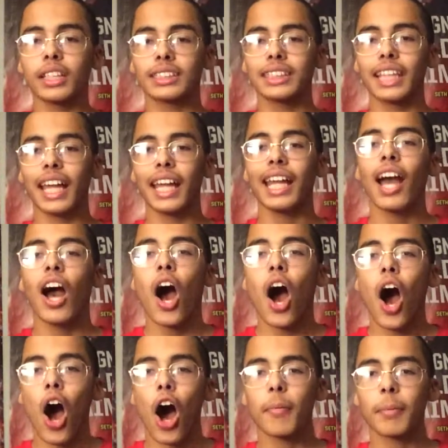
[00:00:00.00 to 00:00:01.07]
to stay
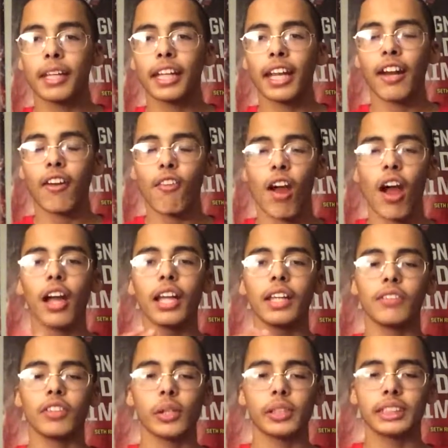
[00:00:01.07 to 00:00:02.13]
on Monday Night Raw,
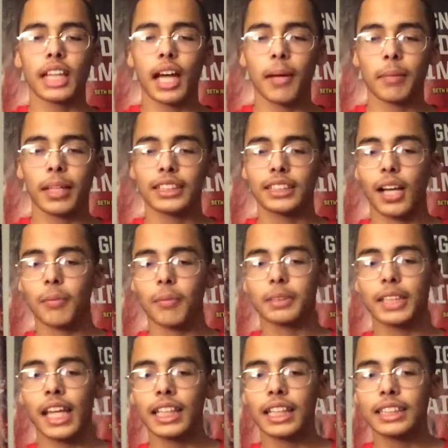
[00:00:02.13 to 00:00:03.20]
even though he's not on my top
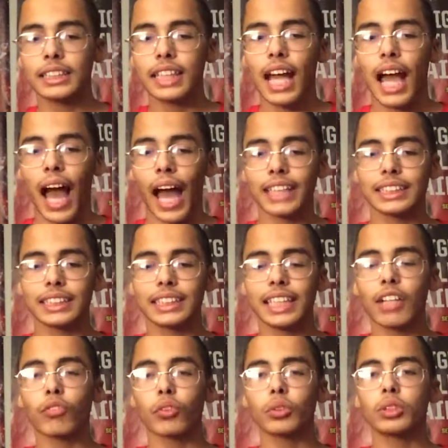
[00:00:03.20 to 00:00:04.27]
10 list. I just
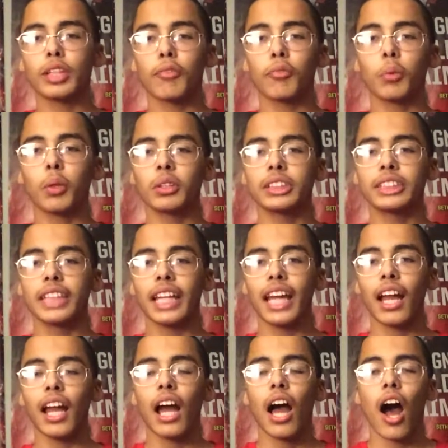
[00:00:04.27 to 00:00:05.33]
think Rusev will
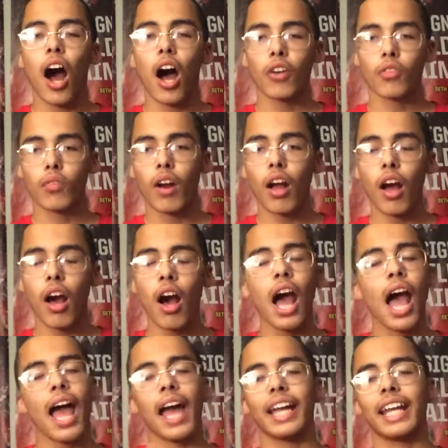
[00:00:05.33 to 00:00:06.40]
stay on Raw
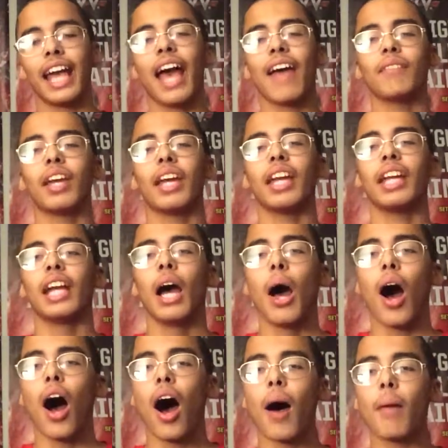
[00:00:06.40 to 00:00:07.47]
and have a
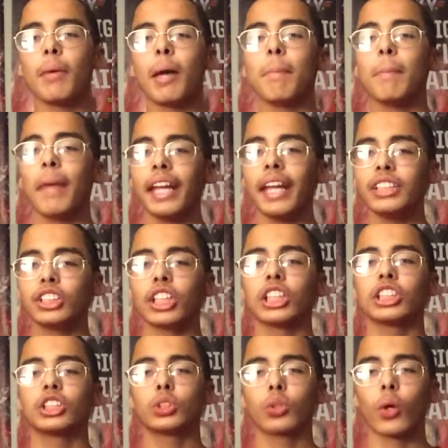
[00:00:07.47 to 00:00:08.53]
major
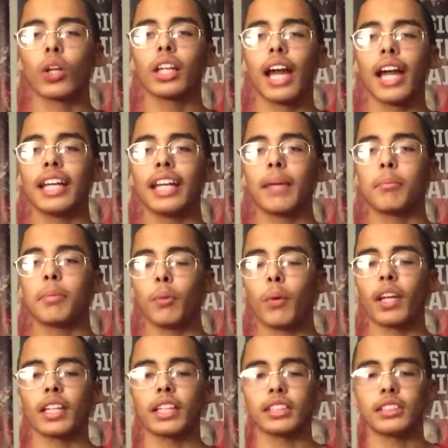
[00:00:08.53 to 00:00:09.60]
storyline and be
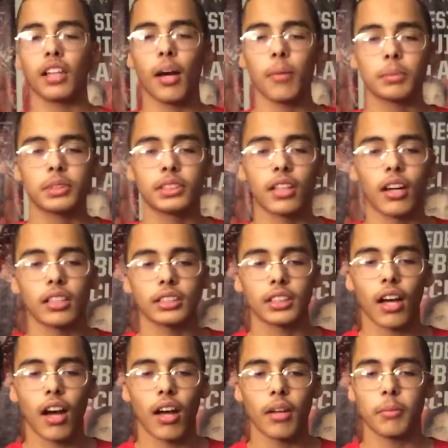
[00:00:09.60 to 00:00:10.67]
one of the top stars
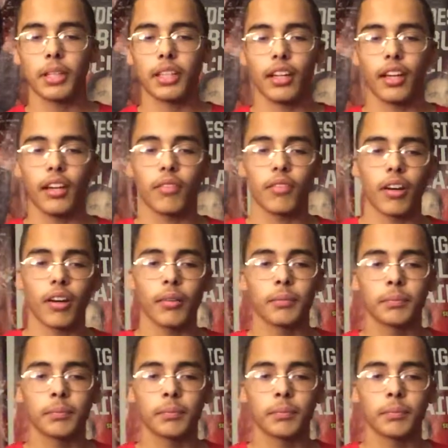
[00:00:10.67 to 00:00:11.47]
on Monday Night Raw.